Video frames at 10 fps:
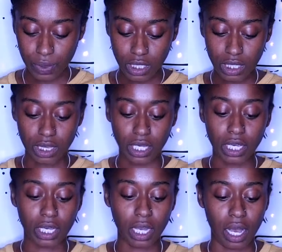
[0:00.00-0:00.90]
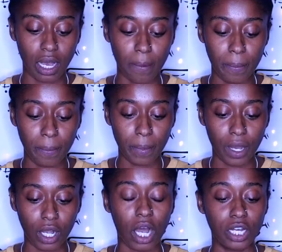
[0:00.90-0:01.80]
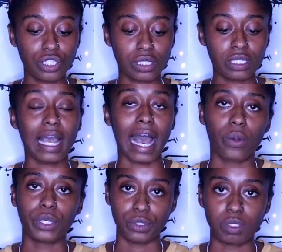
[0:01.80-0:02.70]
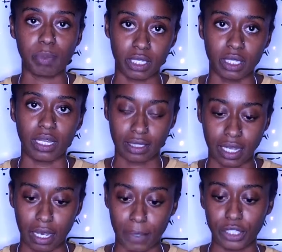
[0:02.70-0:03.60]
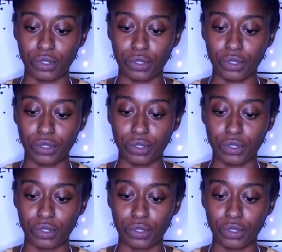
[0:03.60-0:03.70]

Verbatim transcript: really think um consciously how are you spending that time are